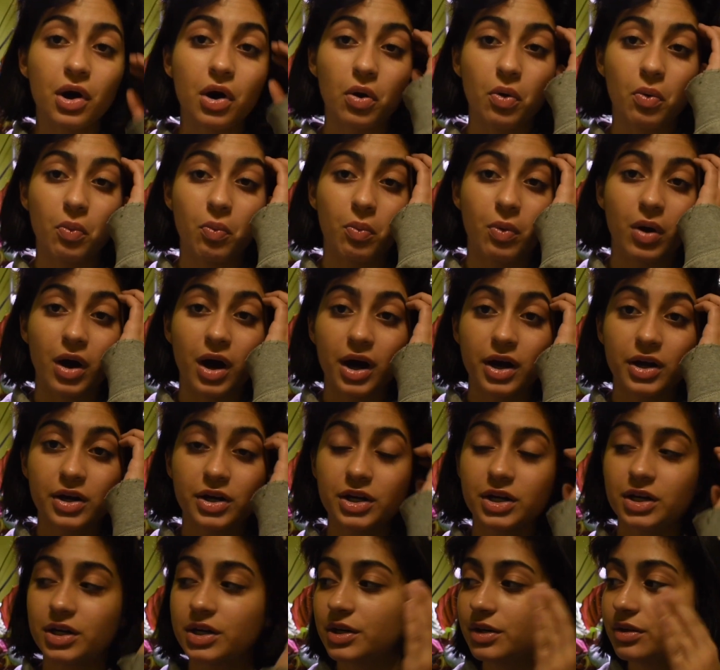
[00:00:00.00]
a
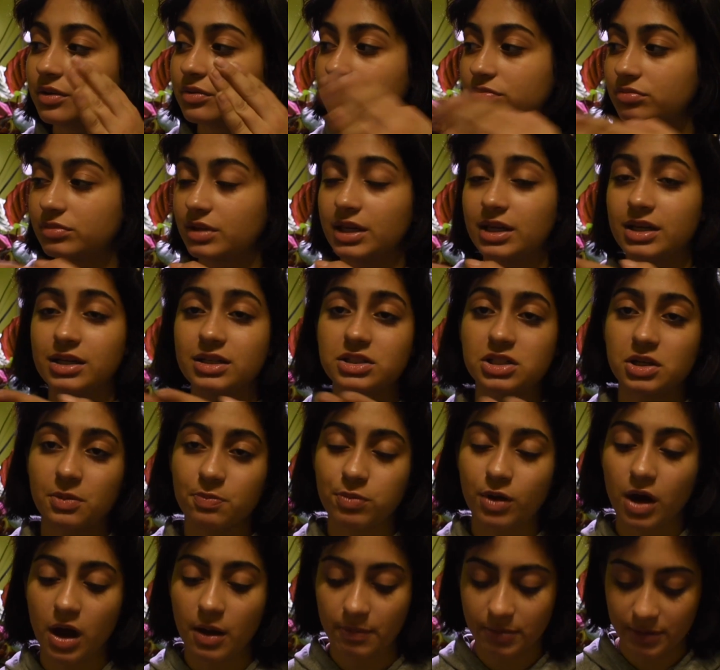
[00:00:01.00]
water thing to
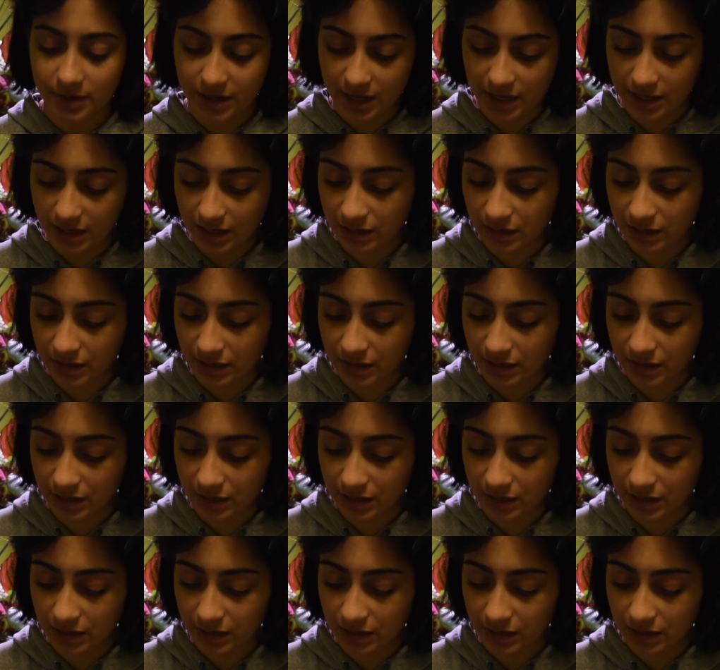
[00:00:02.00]
propagate